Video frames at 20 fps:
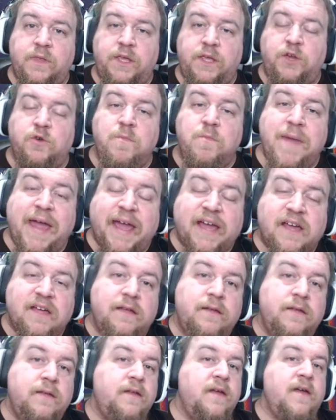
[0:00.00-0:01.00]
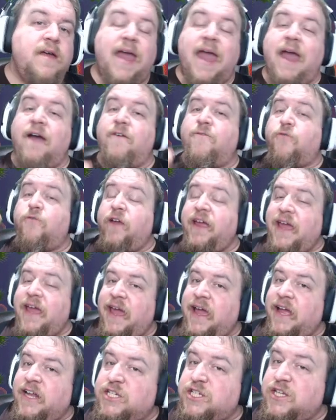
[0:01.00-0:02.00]
You make every
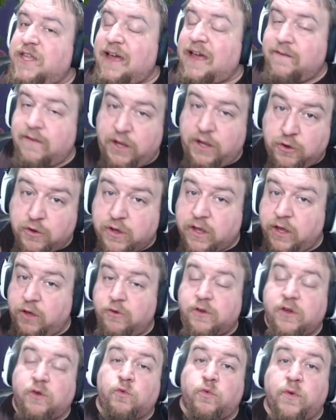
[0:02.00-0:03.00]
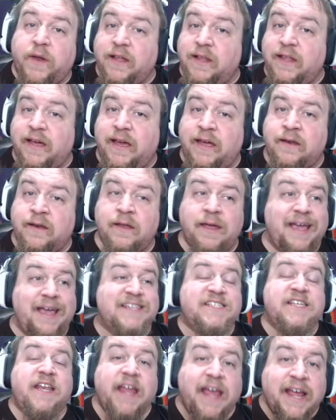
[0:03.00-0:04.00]
inch that you can reel in
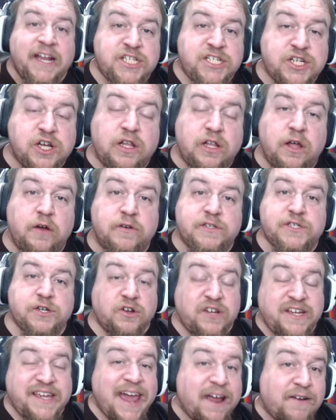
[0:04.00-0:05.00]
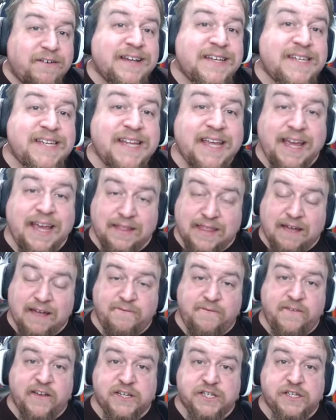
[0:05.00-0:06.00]
is an inch closer, guaranteed
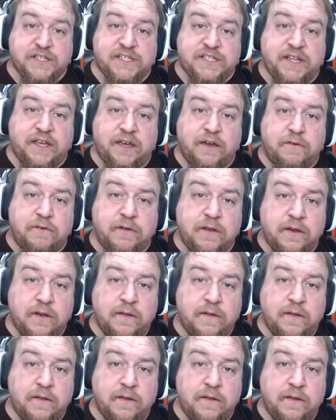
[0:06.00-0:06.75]
that fish is to you.